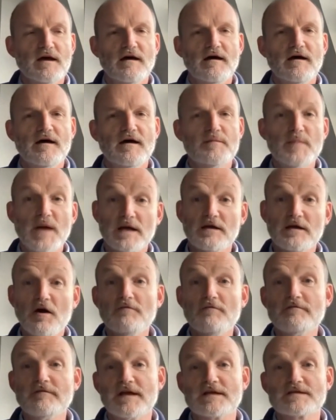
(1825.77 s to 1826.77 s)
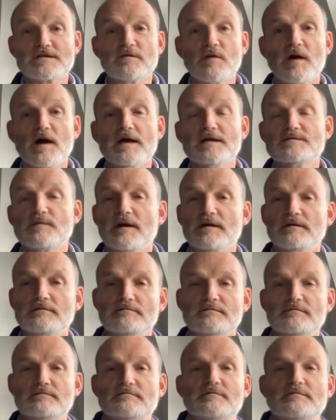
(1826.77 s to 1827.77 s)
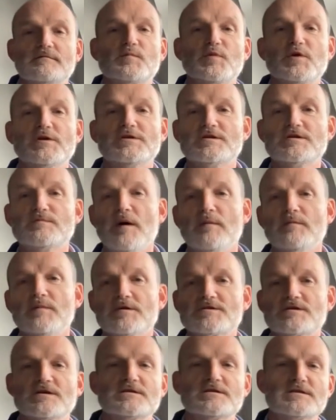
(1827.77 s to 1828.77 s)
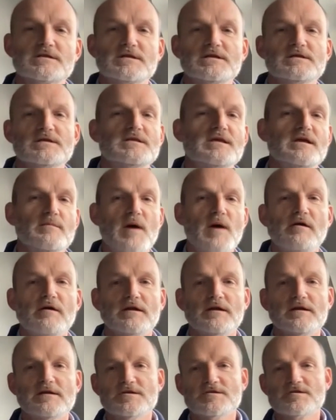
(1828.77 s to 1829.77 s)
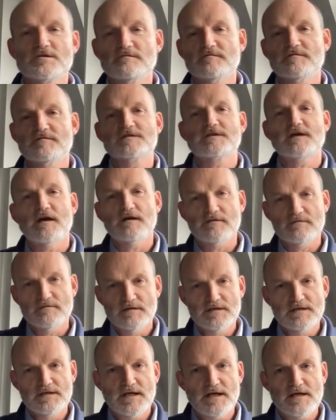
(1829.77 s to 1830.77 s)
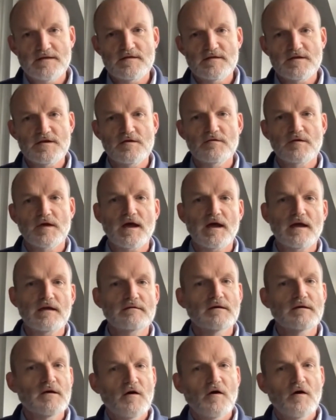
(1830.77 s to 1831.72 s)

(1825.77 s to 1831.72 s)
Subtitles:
and conflicts arise when British publishers sees the American edition for sale in the UK.